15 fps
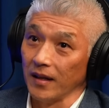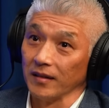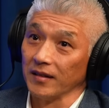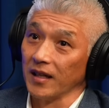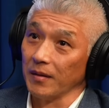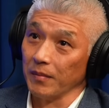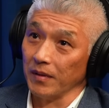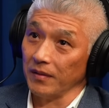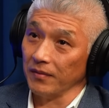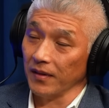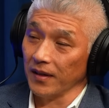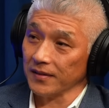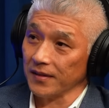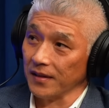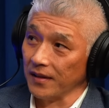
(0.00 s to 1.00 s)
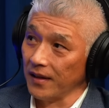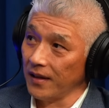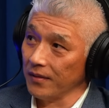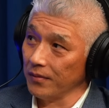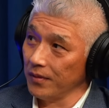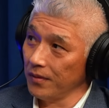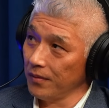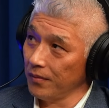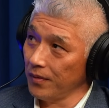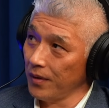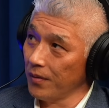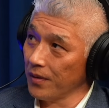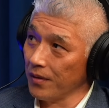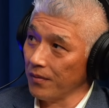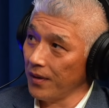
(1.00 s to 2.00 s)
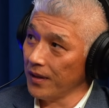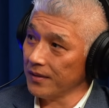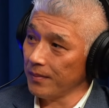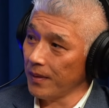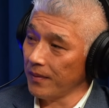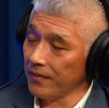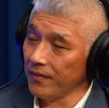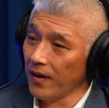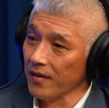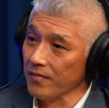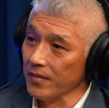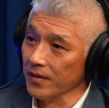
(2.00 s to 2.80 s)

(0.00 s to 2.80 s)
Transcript: that time, even less than that, we only raised maybe 5